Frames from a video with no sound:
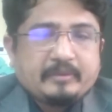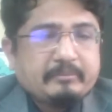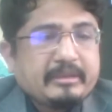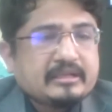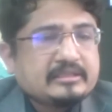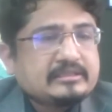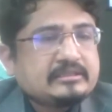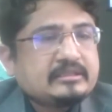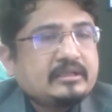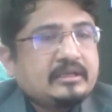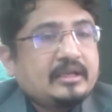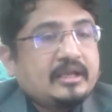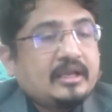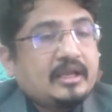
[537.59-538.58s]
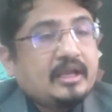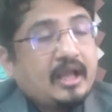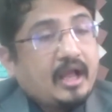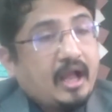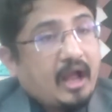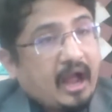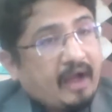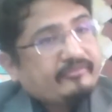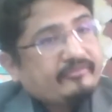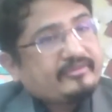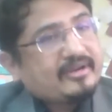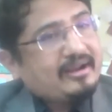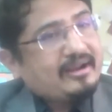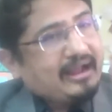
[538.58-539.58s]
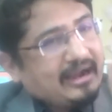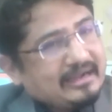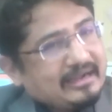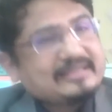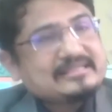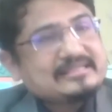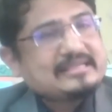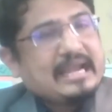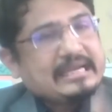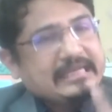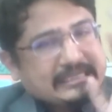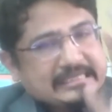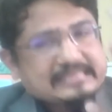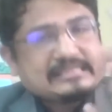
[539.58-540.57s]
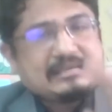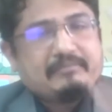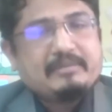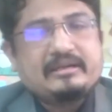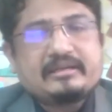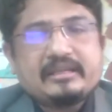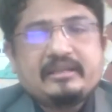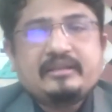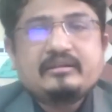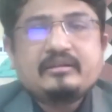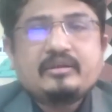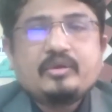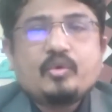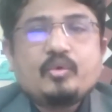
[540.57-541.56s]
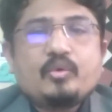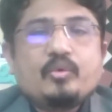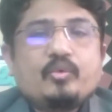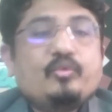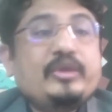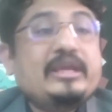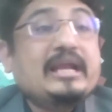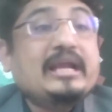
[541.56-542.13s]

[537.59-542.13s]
Because after understanding this ability, we